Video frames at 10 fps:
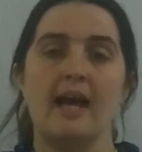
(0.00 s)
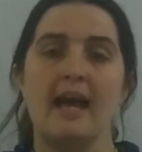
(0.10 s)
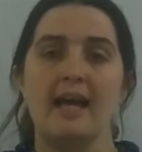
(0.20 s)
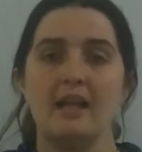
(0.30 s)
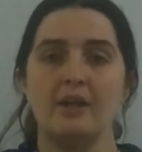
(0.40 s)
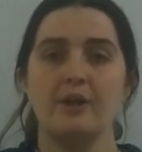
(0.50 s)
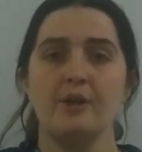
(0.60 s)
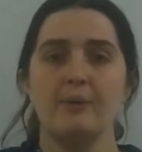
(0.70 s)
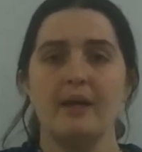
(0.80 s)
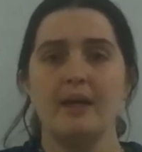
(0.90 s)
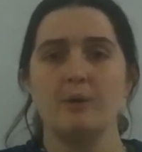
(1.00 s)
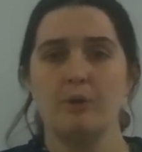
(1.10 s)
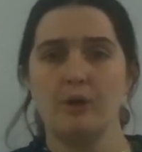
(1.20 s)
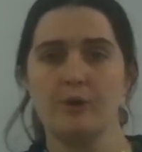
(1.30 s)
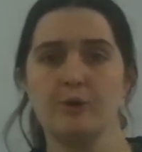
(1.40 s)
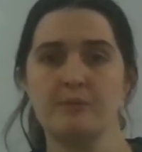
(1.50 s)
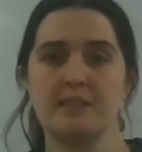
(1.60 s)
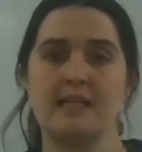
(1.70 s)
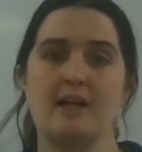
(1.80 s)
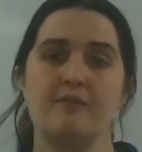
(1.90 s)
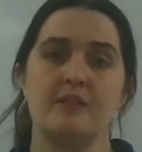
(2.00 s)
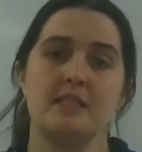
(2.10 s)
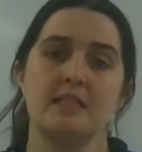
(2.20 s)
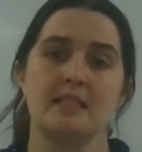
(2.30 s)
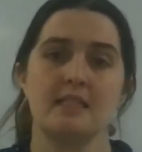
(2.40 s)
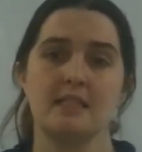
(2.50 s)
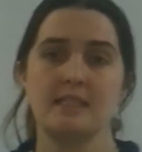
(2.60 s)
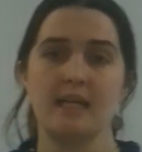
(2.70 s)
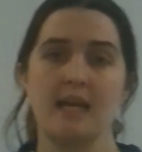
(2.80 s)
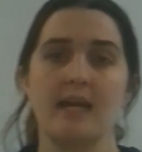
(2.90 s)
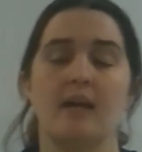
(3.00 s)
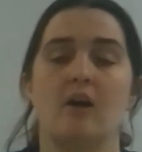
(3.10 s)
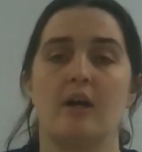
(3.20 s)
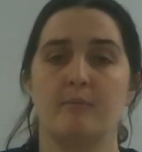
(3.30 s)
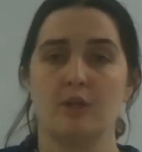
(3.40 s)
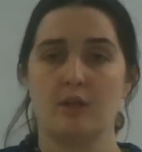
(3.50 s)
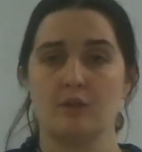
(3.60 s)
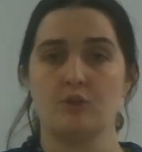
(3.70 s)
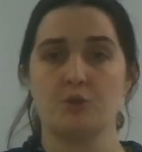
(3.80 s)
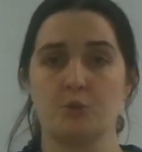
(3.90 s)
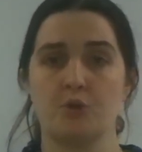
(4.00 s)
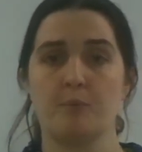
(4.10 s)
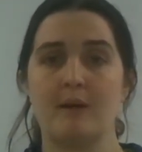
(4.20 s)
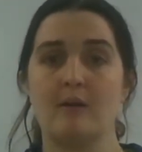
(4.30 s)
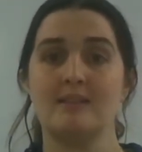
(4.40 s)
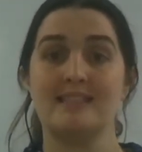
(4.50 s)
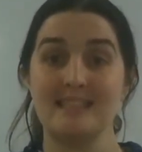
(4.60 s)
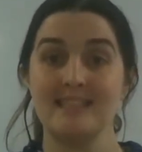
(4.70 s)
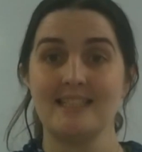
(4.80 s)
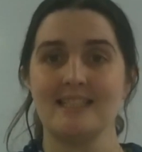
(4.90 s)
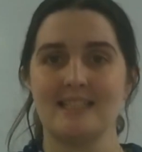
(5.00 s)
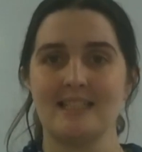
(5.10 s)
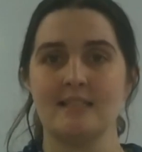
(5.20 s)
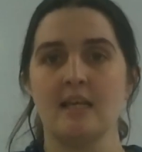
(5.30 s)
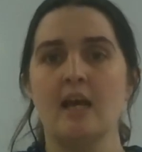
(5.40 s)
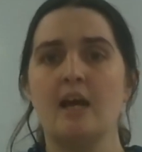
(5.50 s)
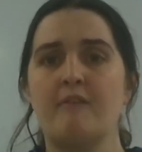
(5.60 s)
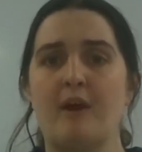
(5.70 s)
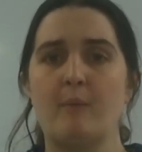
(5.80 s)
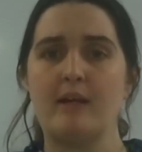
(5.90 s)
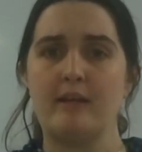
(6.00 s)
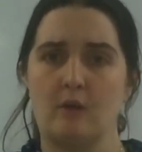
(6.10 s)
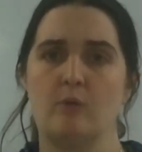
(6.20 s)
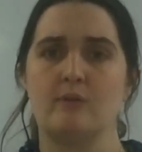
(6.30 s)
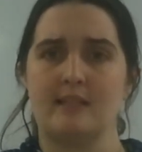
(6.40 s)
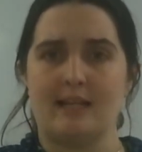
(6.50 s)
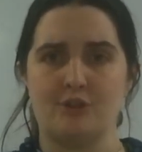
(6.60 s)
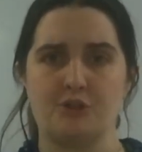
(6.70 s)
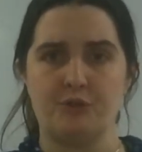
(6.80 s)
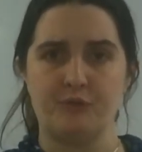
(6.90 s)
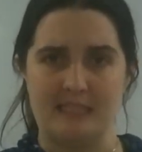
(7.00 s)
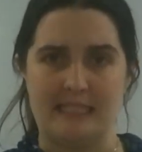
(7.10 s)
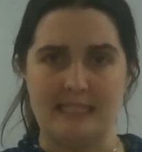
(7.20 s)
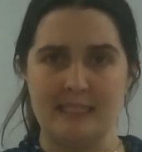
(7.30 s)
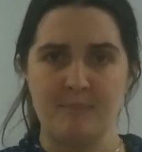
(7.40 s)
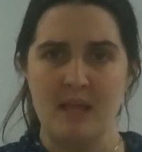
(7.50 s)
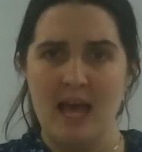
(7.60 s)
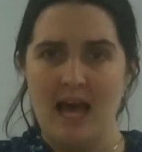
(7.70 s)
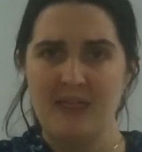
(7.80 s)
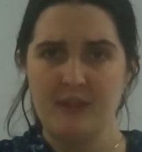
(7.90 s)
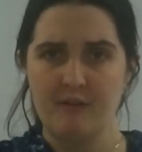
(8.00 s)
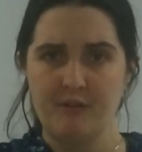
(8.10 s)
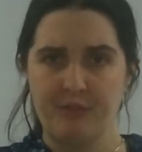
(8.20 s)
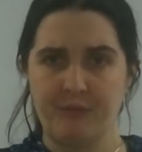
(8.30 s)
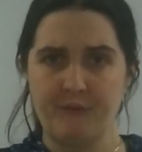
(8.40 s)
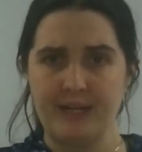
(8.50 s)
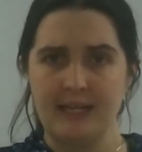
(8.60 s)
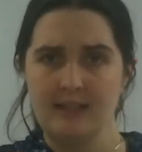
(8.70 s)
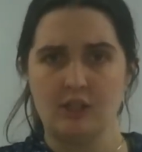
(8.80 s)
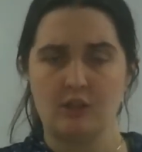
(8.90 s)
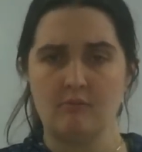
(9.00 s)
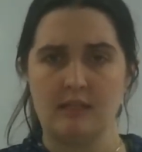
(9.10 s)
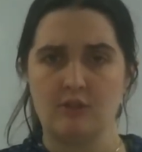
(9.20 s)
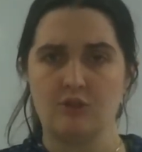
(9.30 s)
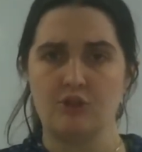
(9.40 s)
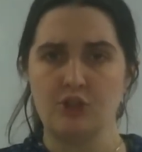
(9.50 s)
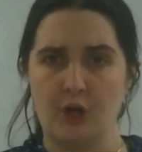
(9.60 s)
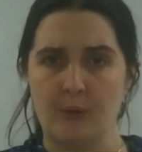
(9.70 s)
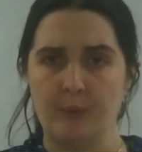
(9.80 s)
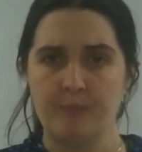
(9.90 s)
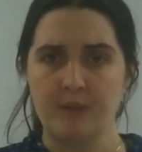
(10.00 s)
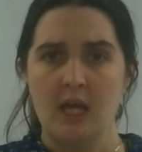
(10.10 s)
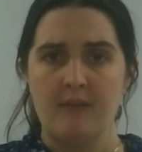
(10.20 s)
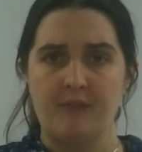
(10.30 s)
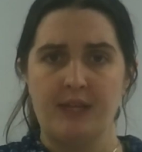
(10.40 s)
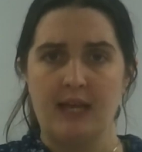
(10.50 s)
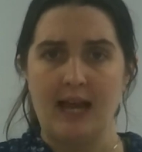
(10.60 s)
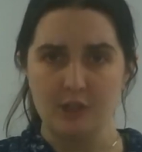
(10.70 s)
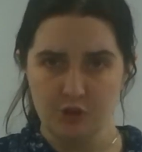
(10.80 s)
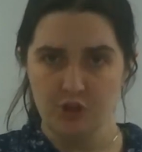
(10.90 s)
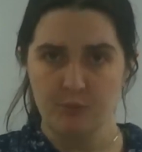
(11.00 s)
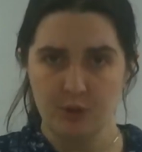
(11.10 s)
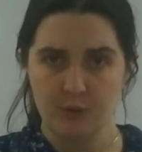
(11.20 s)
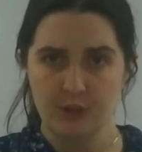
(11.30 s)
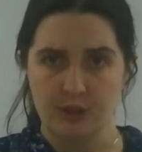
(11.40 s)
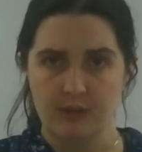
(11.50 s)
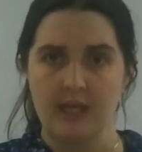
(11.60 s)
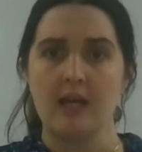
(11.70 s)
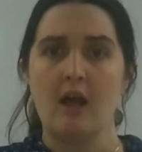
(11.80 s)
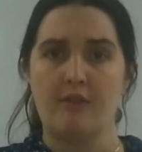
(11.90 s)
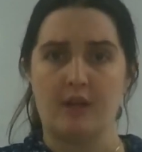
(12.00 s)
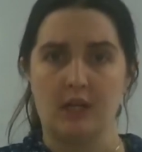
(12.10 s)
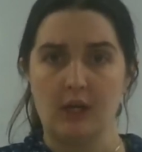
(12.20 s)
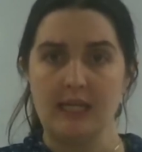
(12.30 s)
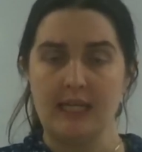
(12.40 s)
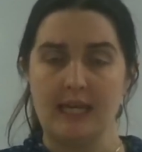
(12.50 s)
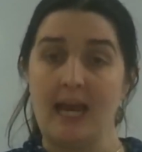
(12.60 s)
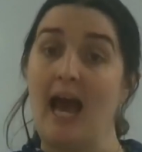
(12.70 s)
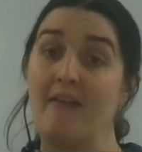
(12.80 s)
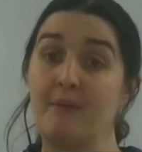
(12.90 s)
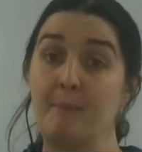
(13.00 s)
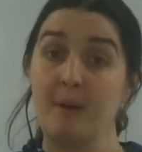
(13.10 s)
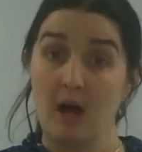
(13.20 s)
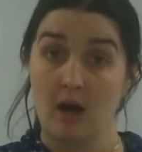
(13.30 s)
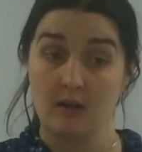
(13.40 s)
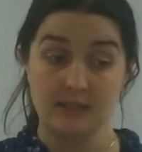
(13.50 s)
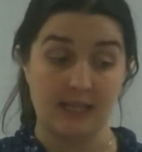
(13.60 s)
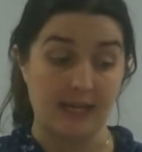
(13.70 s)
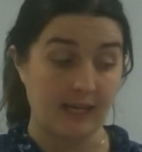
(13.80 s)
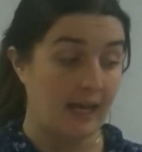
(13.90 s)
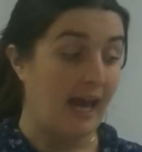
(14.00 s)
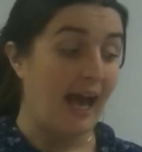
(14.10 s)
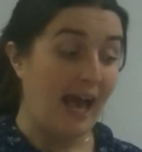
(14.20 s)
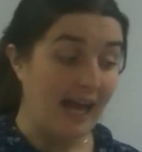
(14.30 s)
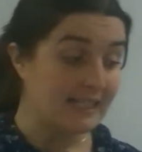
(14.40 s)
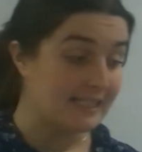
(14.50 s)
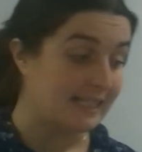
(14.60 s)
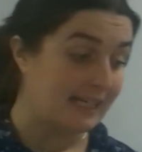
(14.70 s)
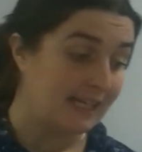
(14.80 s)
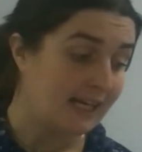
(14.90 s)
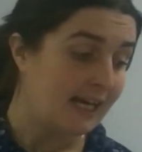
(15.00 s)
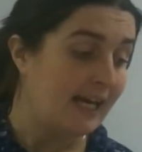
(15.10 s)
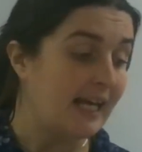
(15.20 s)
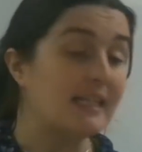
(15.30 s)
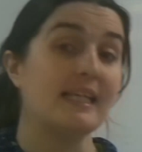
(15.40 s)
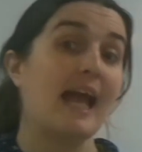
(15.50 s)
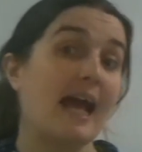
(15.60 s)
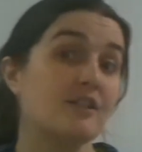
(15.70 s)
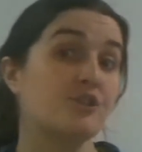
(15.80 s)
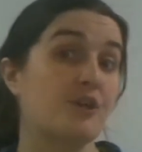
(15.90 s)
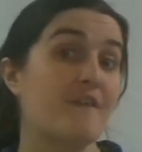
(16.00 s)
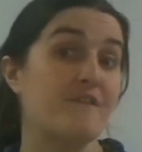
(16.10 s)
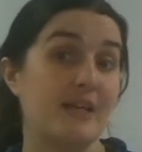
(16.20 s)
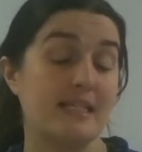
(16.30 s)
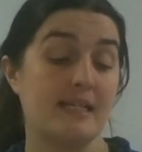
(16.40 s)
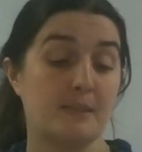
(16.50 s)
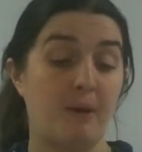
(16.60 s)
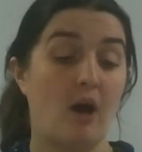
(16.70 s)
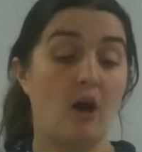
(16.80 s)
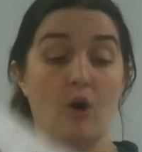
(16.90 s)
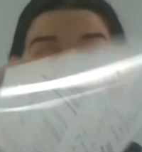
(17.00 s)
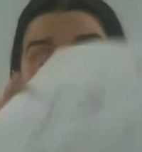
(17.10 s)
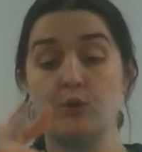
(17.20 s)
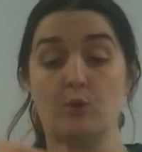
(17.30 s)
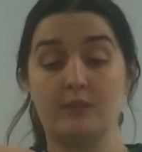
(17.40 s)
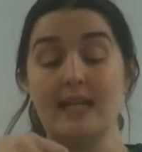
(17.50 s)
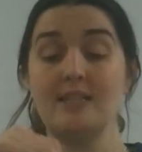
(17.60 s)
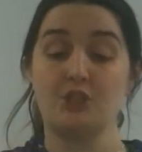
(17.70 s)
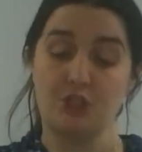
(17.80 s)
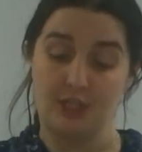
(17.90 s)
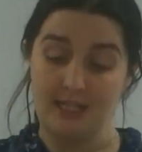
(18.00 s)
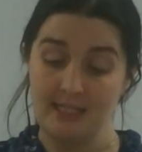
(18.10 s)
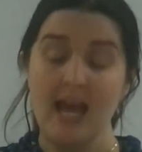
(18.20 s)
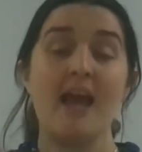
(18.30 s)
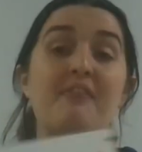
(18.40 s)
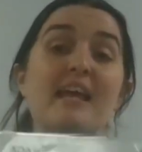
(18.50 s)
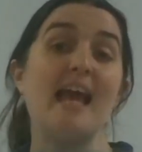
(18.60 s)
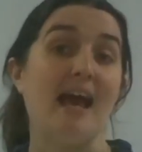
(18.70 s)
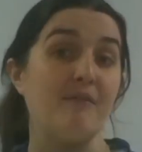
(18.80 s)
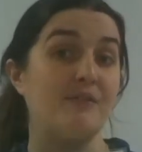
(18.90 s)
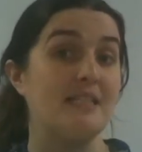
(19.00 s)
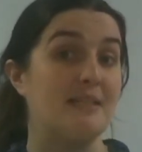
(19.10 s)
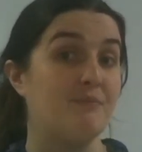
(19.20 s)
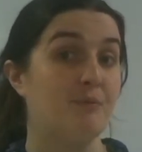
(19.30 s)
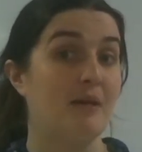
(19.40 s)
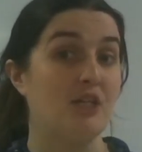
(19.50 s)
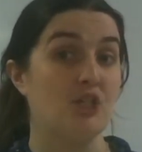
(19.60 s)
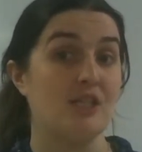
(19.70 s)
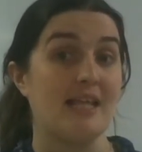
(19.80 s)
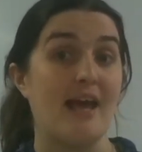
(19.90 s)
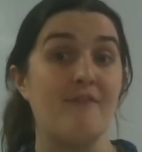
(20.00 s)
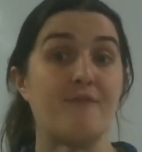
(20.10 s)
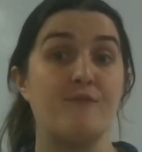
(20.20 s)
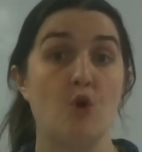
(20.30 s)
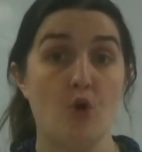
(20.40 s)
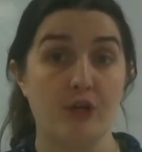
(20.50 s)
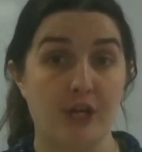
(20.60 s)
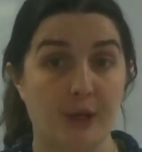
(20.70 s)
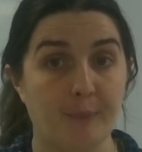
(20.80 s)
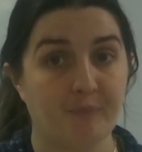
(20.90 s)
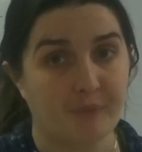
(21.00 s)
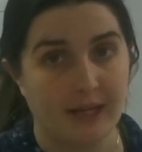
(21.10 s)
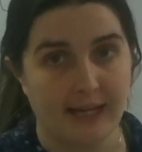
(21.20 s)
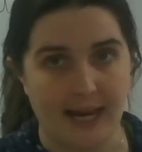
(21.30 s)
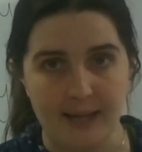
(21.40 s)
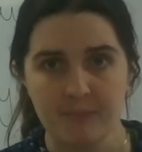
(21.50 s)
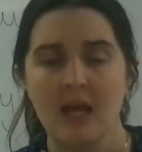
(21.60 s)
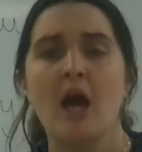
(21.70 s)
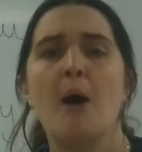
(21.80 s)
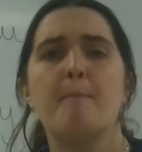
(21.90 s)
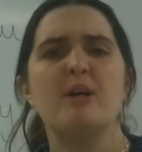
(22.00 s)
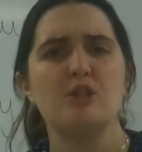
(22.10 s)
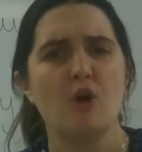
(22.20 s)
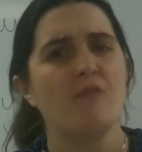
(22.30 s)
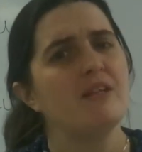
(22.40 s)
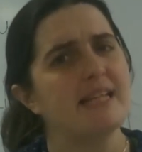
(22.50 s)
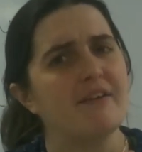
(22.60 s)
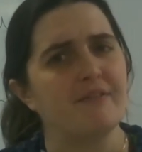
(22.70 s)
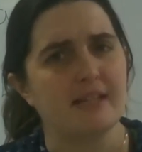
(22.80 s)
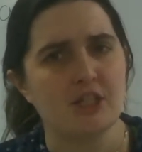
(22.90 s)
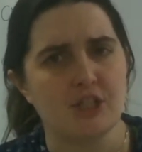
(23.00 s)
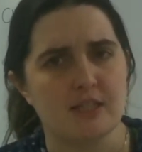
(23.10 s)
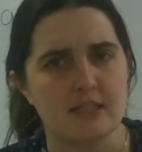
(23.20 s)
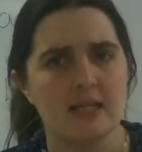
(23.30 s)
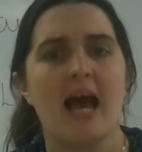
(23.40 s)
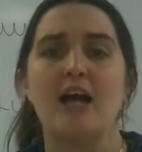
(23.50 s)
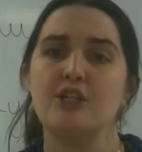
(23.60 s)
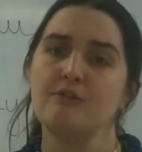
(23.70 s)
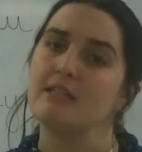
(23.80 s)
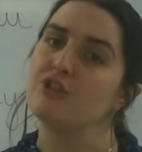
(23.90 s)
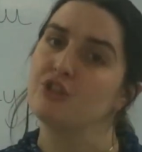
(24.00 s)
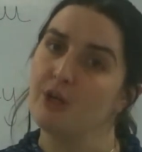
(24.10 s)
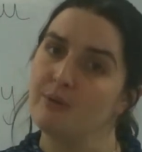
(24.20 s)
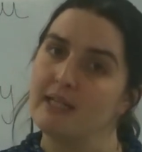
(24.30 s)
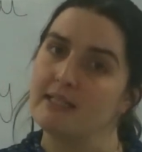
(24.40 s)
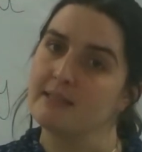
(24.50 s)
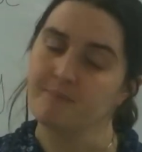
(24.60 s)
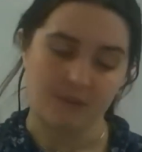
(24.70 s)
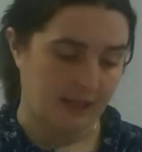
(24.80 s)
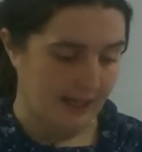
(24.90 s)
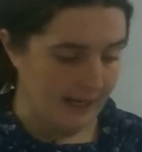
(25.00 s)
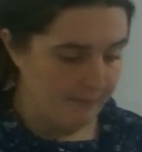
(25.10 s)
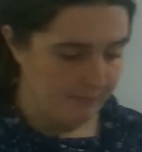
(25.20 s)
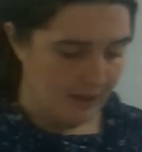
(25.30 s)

Hello and welcome to TL Physics, and today I'm going to talk about distances that we use in astrophysics. And there are three that you need to know: the astronomical unit, the light year, and the parsec. Handily, in the astrophysics part of your data sheet, they have this information there for you, okay? But not the definitions, and you need to know these, okay?